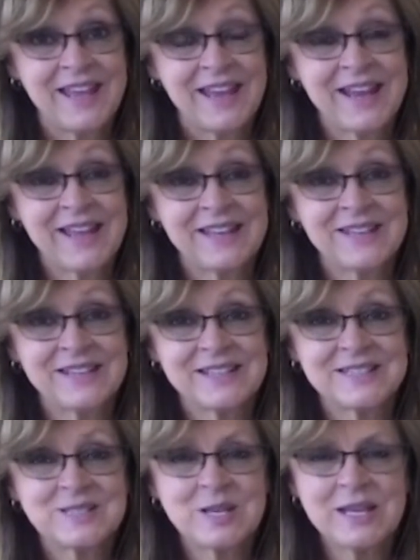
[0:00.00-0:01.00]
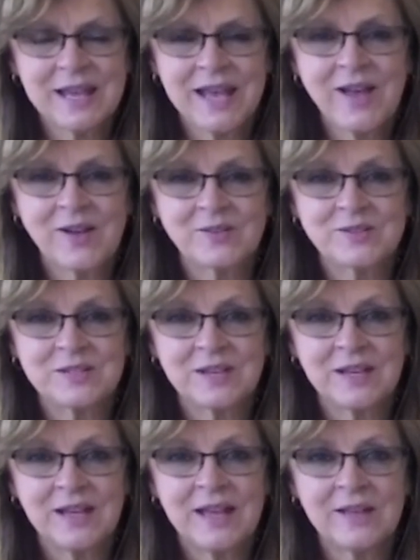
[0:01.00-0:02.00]
And seek out
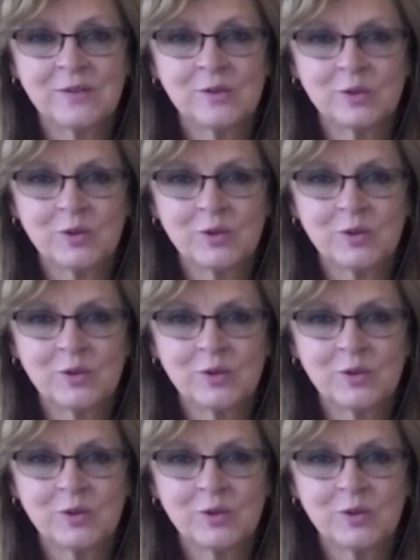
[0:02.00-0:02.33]
and